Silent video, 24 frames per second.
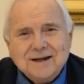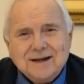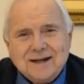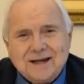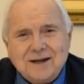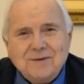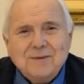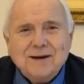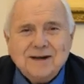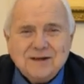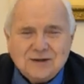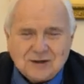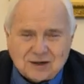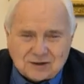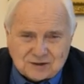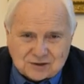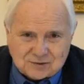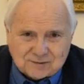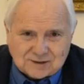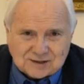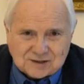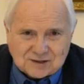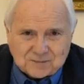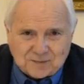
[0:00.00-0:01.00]
He went on
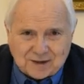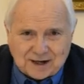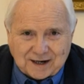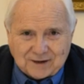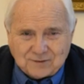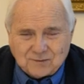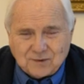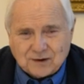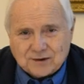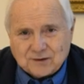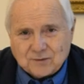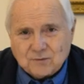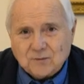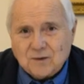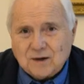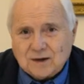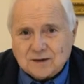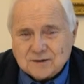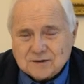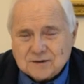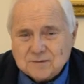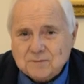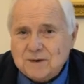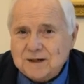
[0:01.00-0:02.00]
to explain what it
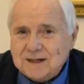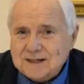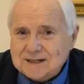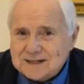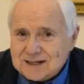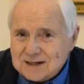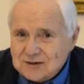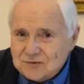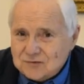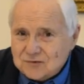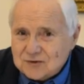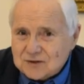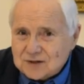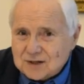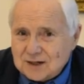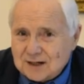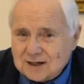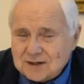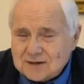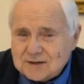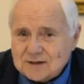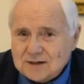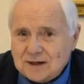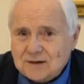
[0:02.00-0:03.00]
was. But it's interesting,
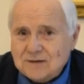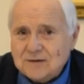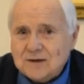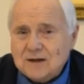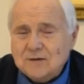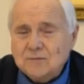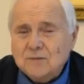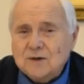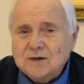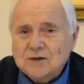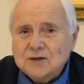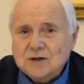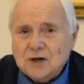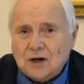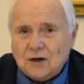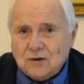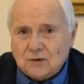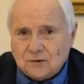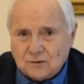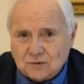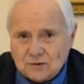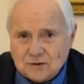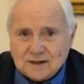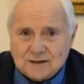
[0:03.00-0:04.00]
isn't it, that we're
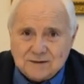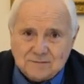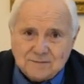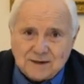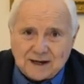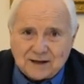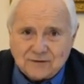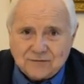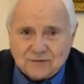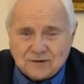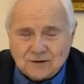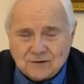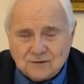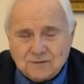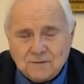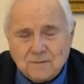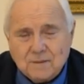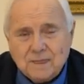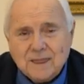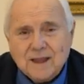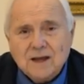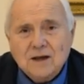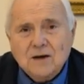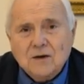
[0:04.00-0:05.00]
told in Matthew,
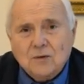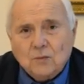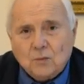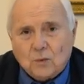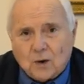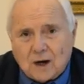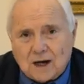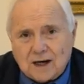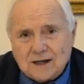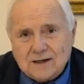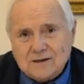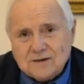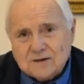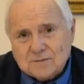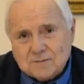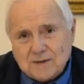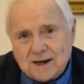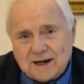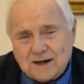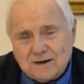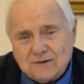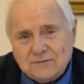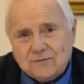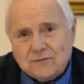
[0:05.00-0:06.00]
wise
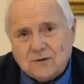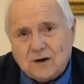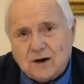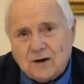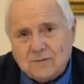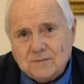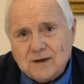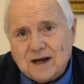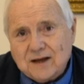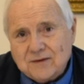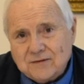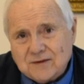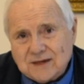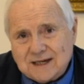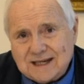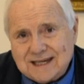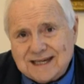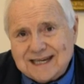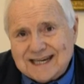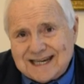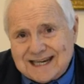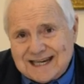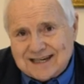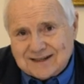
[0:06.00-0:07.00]
men from
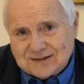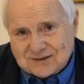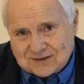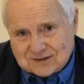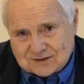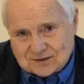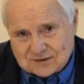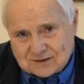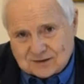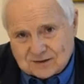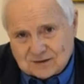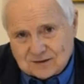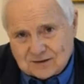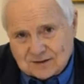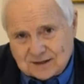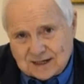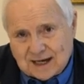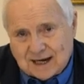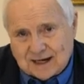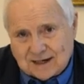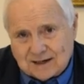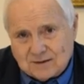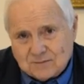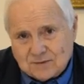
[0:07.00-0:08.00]
the east
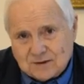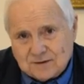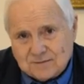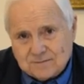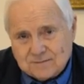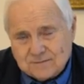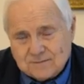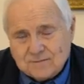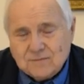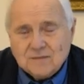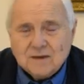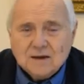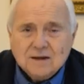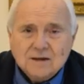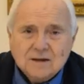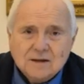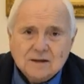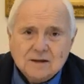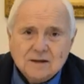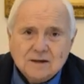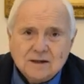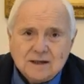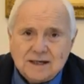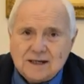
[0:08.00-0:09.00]
came.
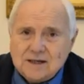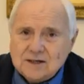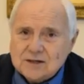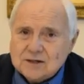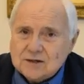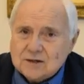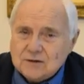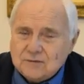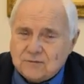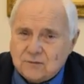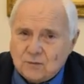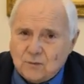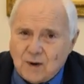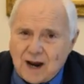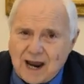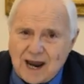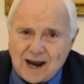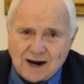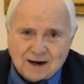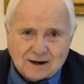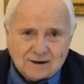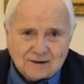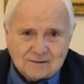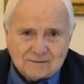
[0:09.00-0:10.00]
East of
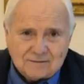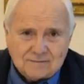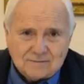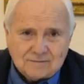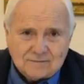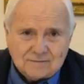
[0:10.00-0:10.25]
where?